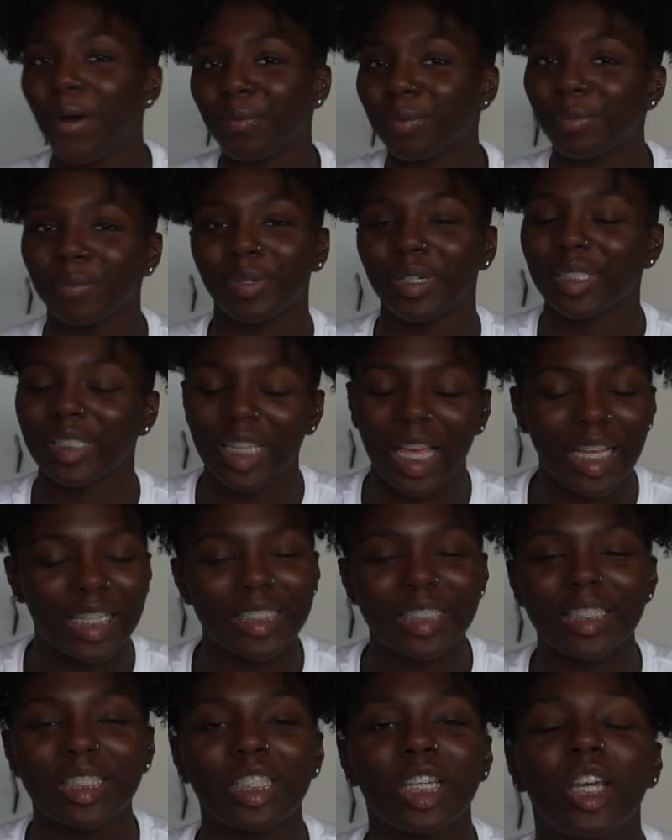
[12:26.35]
for my open book
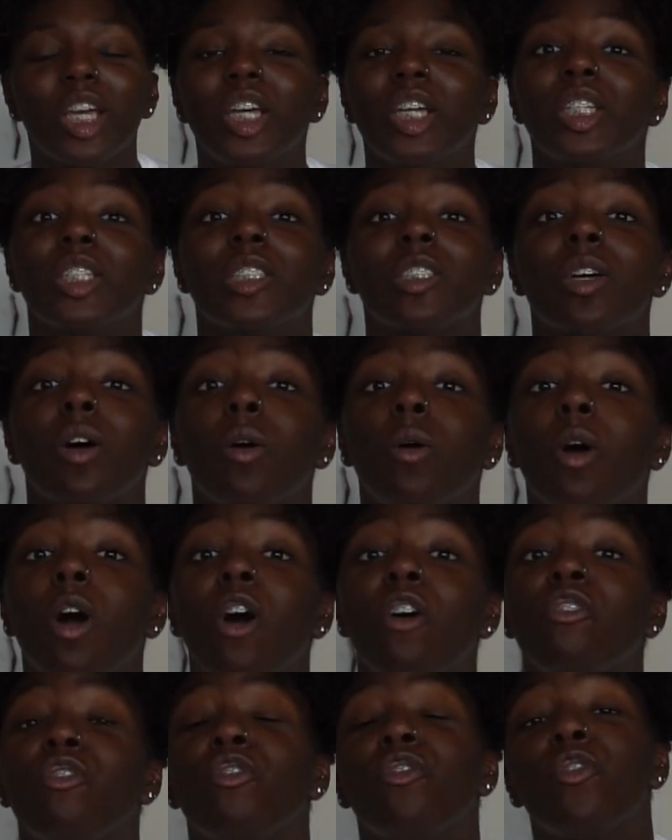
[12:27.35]
test.
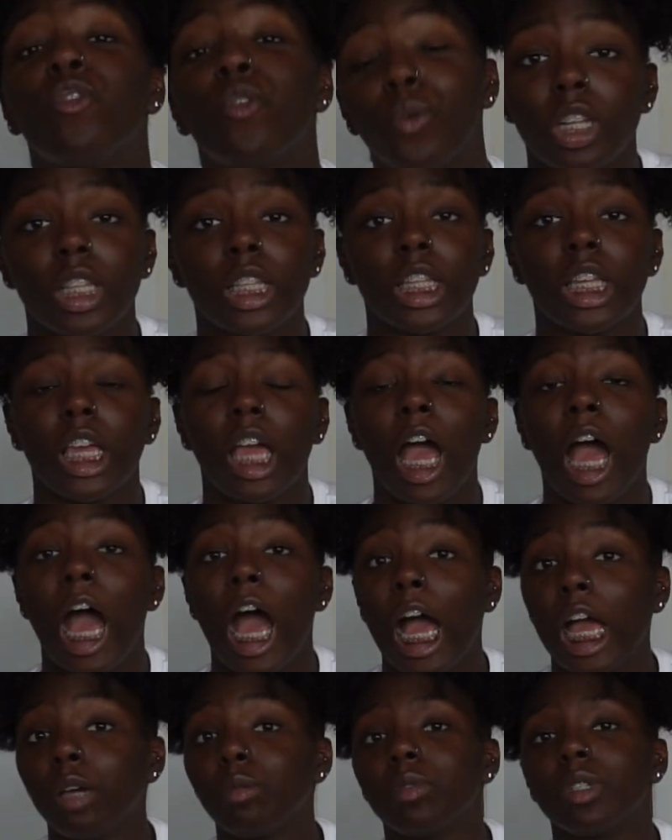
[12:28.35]
So,
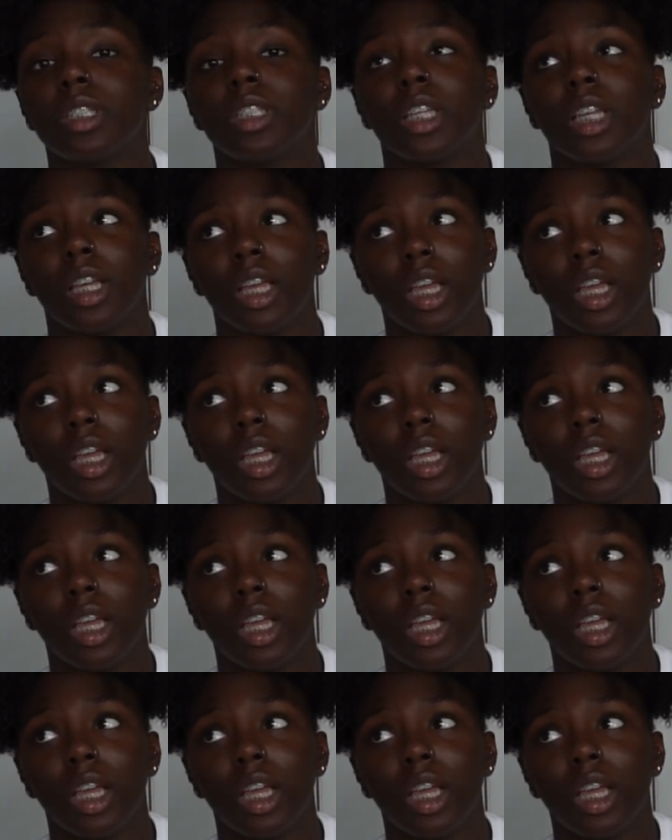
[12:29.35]
fortunately, I